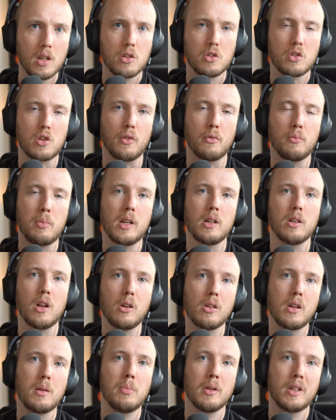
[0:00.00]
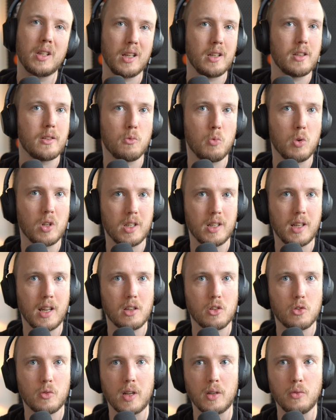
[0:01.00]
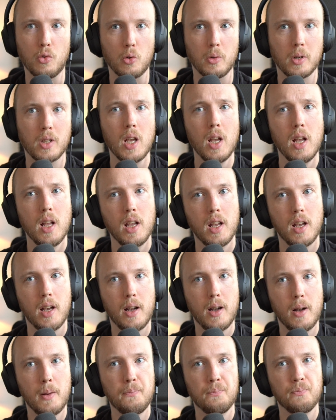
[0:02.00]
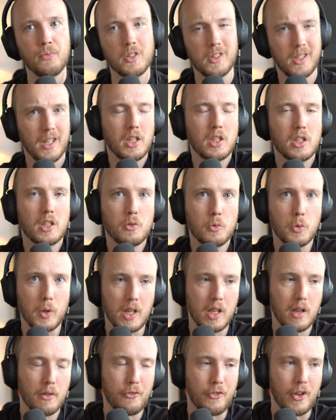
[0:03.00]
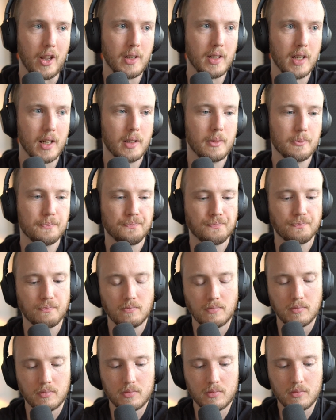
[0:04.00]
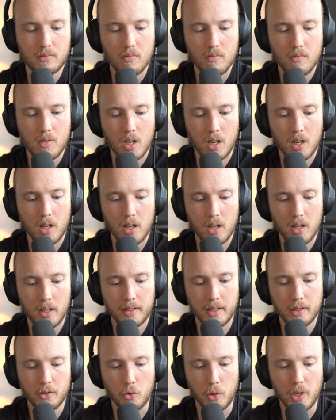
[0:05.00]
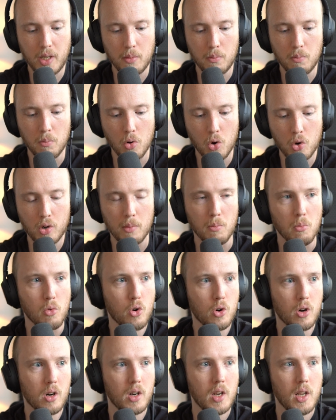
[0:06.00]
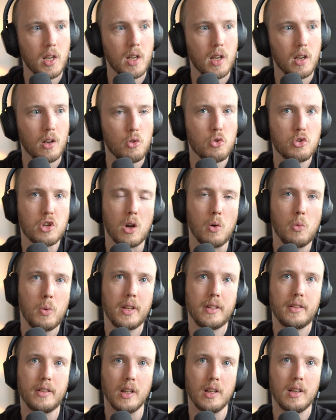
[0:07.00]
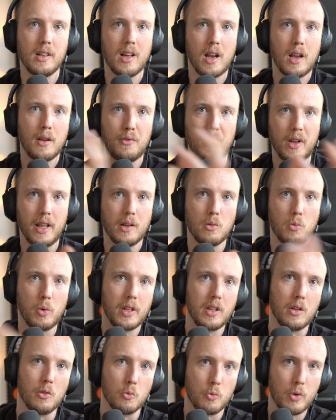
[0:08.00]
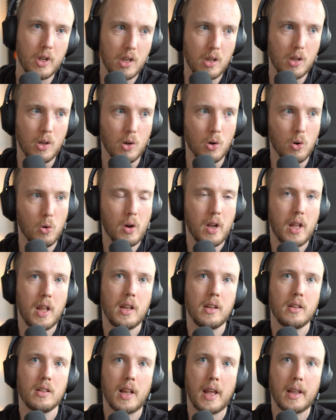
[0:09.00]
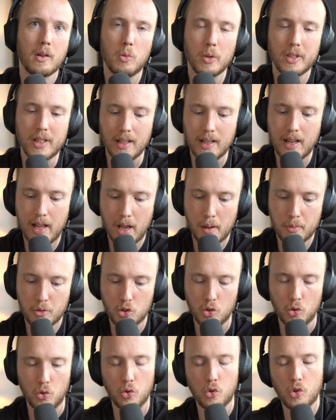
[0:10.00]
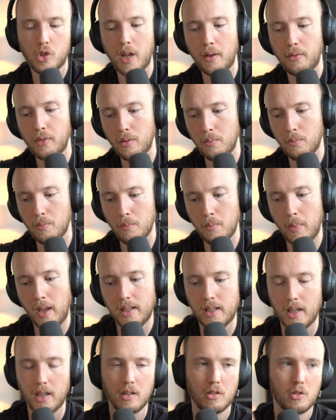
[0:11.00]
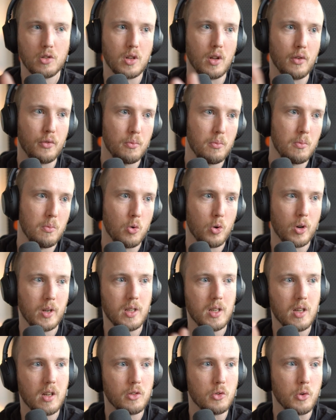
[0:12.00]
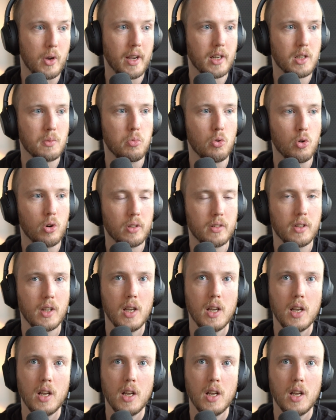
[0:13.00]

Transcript: stuff being loaded, but it wasn't as straightforward. So this is really a thing that they're doing more and more. Also with the live link with Unreal and like with the labs tools, making stuff more easier to export.